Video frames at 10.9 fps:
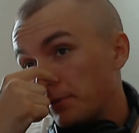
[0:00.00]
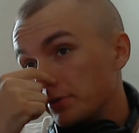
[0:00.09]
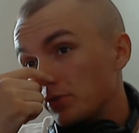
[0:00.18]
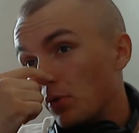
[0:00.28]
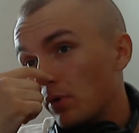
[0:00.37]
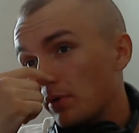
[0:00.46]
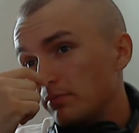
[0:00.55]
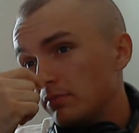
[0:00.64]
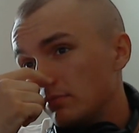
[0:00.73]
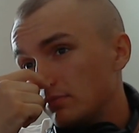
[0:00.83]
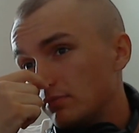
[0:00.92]
your dorm
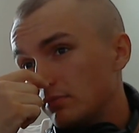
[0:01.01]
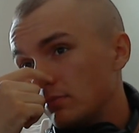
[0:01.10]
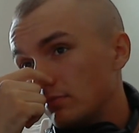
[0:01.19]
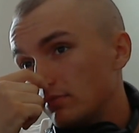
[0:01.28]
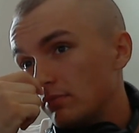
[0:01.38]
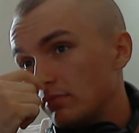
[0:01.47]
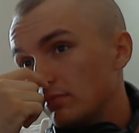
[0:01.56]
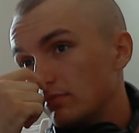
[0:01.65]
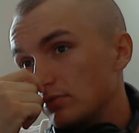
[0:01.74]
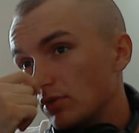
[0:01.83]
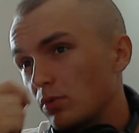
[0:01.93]

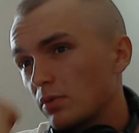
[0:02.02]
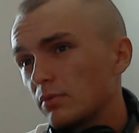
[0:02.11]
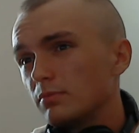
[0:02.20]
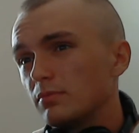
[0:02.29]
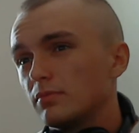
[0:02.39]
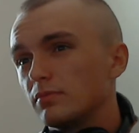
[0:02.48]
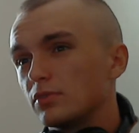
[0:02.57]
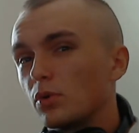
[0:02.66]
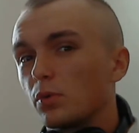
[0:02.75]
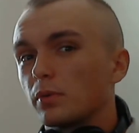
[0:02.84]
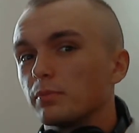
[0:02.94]
dorm
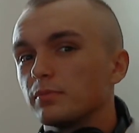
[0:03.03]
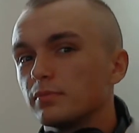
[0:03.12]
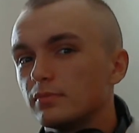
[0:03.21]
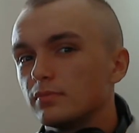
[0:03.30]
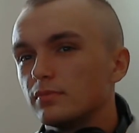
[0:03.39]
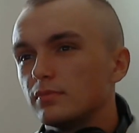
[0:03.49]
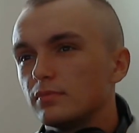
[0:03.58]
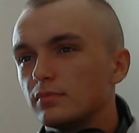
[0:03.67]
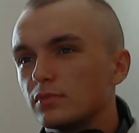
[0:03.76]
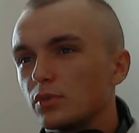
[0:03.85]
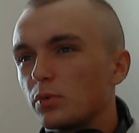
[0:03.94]
dorm
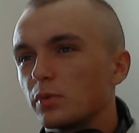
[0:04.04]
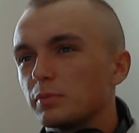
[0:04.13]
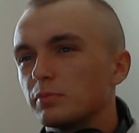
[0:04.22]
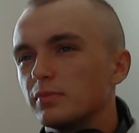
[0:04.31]
dorm